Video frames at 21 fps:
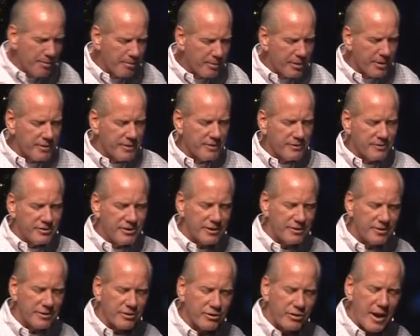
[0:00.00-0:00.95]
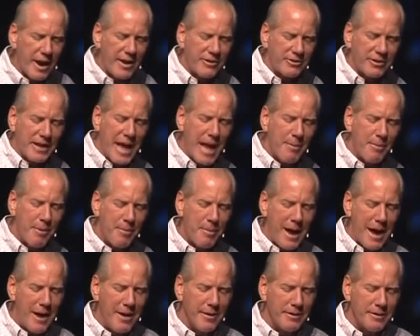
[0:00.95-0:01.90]
the birth of Jesus Christ came
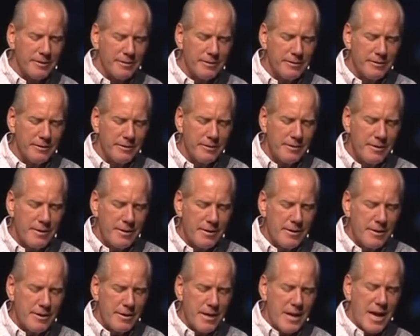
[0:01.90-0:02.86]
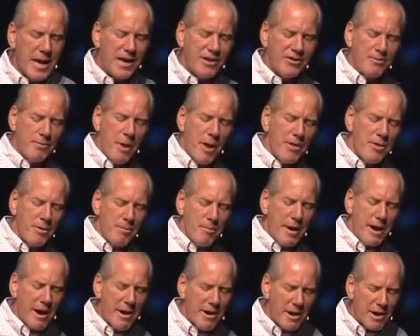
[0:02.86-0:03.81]
about. His mother
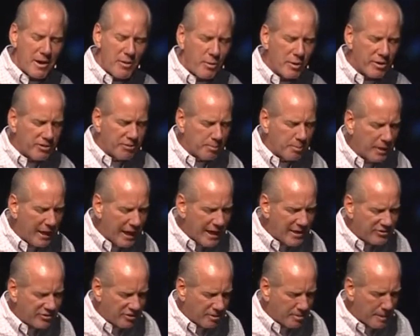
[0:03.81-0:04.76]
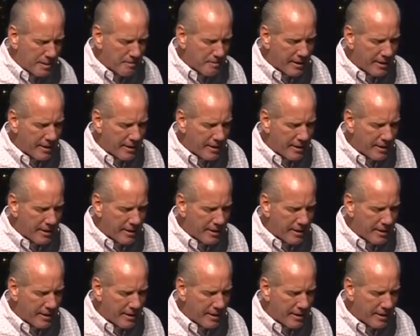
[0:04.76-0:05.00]
Mary was pledged to be